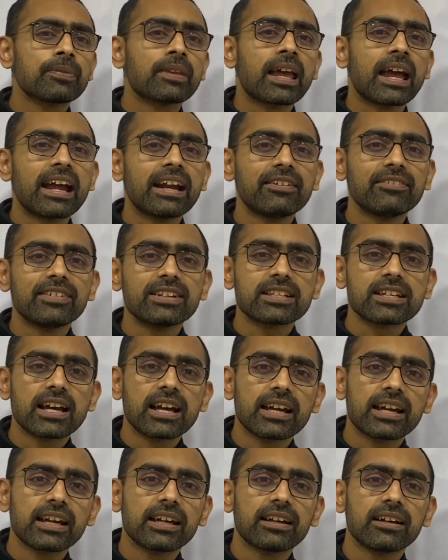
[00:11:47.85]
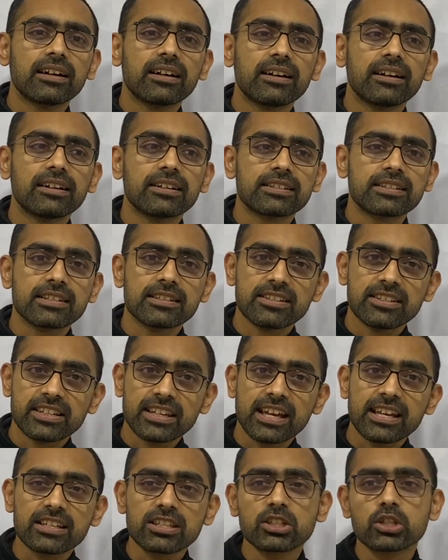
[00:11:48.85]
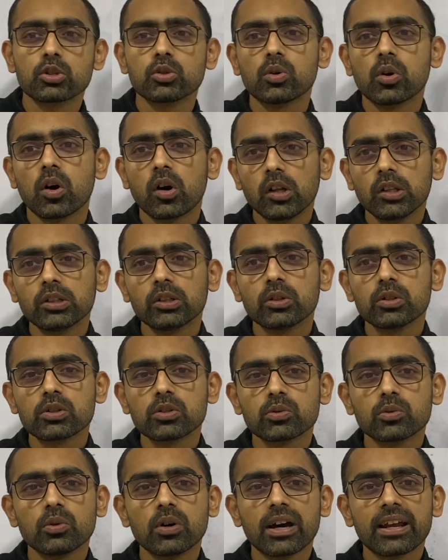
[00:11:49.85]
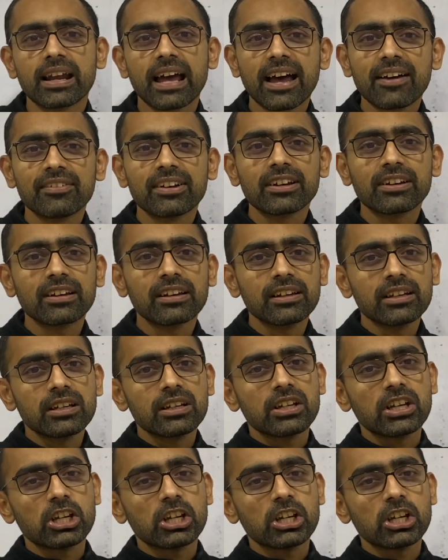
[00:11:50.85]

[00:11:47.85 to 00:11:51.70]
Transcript: and which I suggest to all those who are having